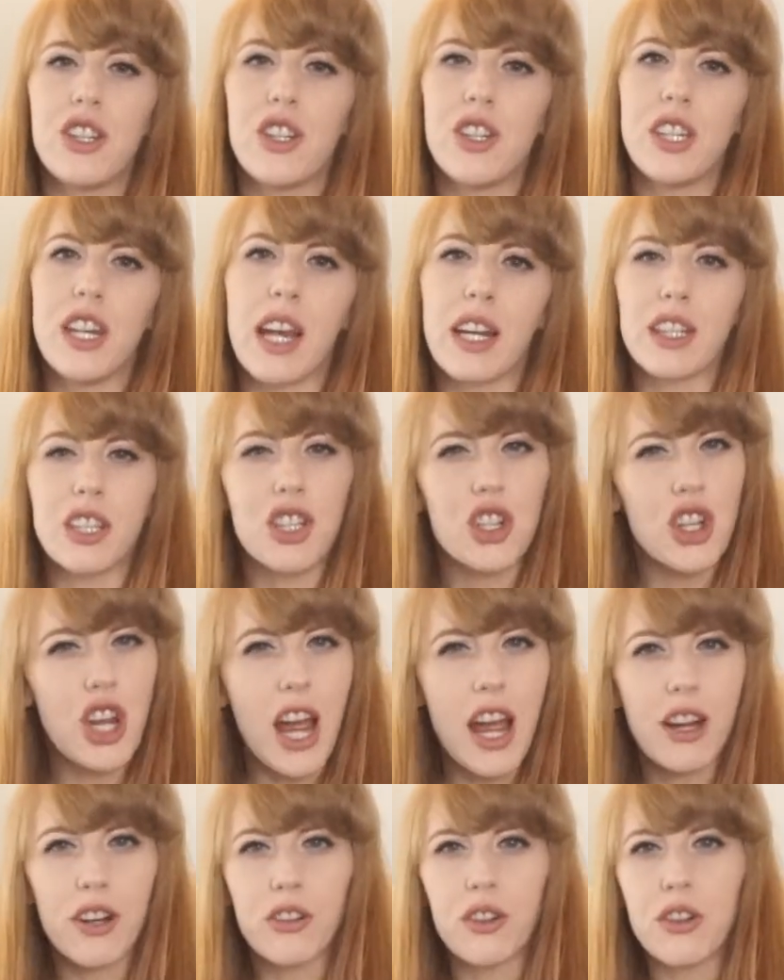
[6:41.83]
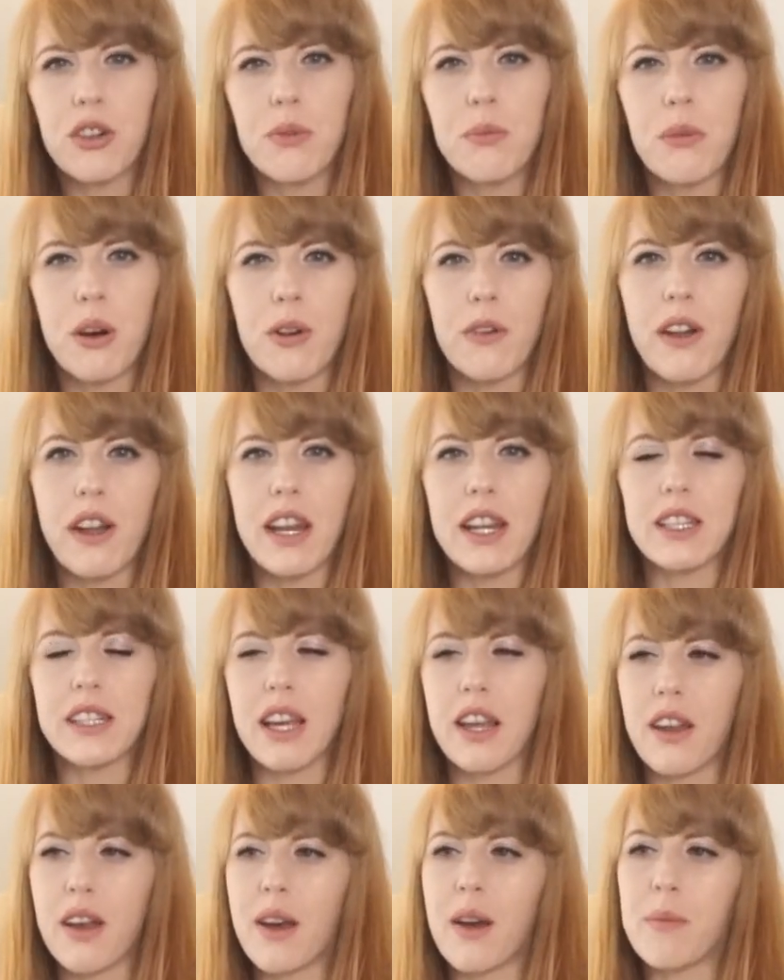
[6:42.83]
text chat group already
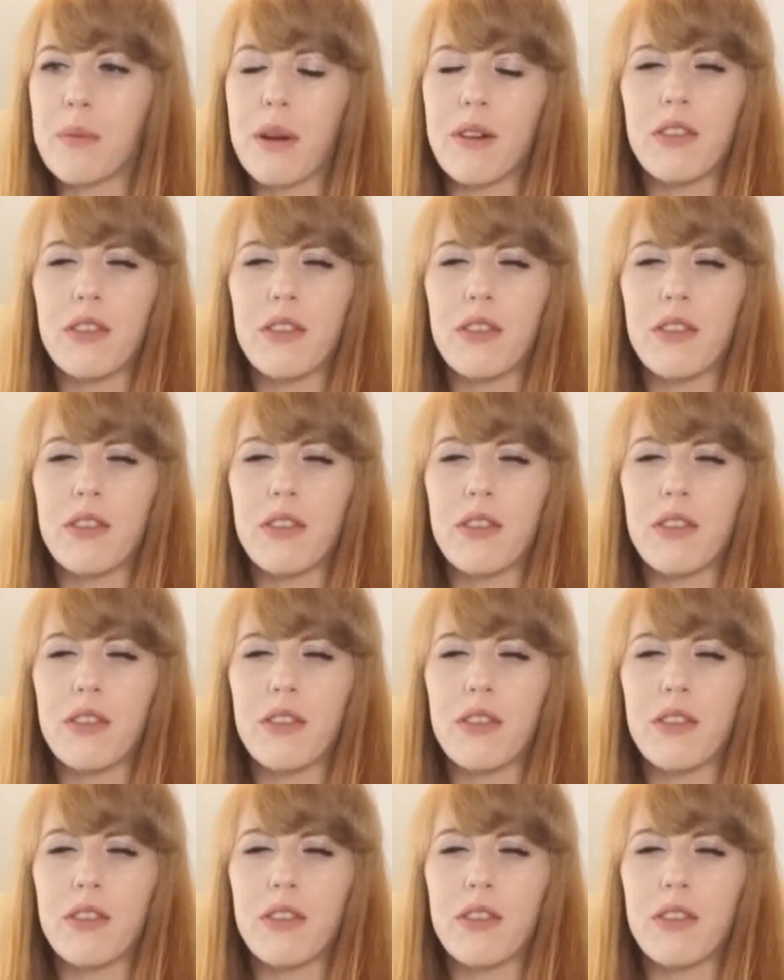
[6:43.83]
set up.